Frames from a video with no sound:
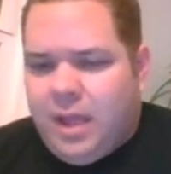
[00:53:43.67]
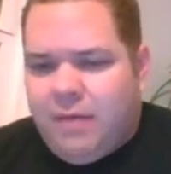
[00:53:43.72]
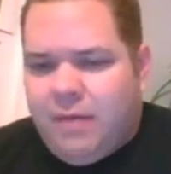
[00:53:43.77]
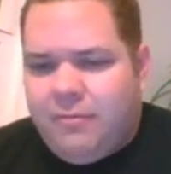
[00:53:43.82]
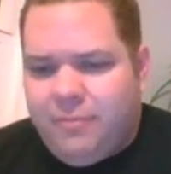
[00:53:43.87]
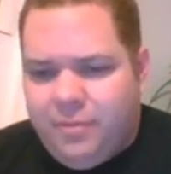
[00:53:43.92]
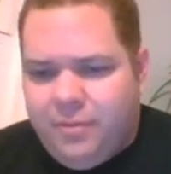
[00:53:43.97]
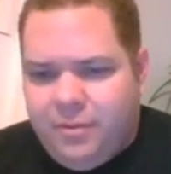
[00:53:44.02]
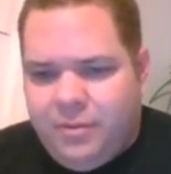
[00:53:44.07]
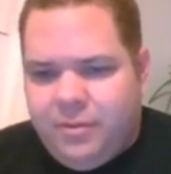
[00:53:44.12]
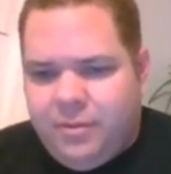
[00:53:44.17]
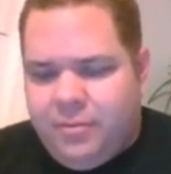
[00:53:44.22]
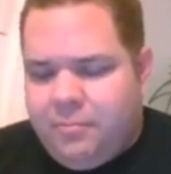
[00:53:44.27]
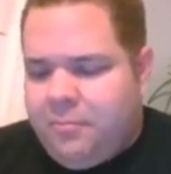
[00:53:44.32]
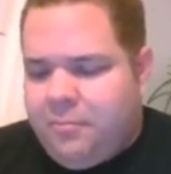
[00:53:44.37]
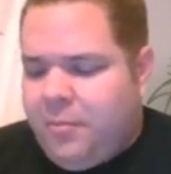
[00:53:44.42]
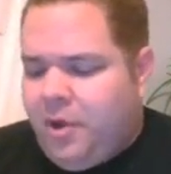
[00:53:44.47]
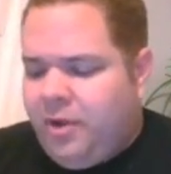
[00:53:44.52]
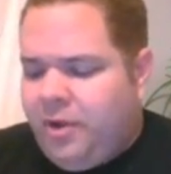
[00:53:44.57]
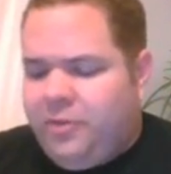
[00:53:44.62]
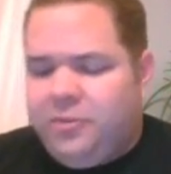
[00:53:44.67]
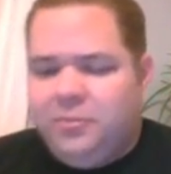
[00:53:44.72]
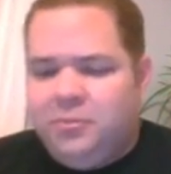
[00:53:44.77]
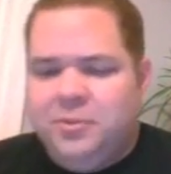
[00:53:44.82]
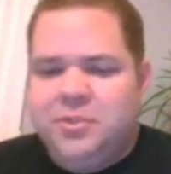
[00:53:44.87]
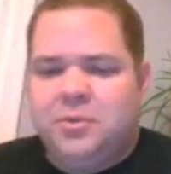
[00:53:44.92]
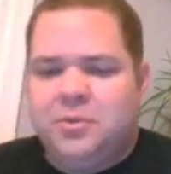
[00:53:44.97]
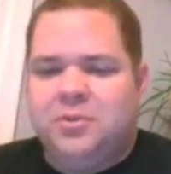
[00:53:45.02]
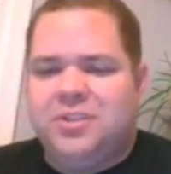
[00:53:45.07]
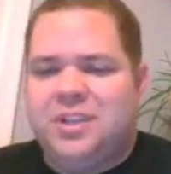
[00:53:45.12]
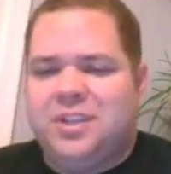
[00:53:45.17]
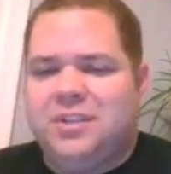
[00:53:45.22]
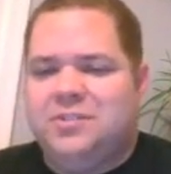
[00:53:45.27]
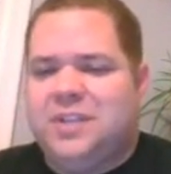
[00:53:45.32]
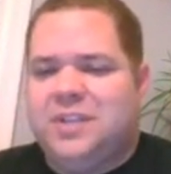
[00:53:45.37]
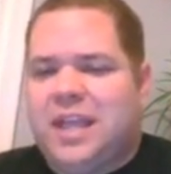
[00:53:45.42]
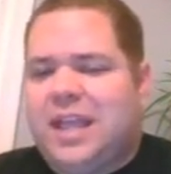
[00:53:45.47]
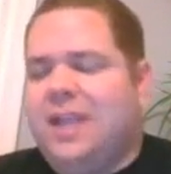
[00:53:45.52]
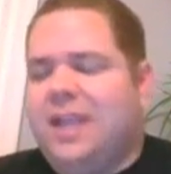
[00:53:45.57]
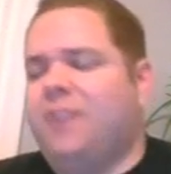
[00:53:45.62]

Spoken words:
you have Montezuma swordtails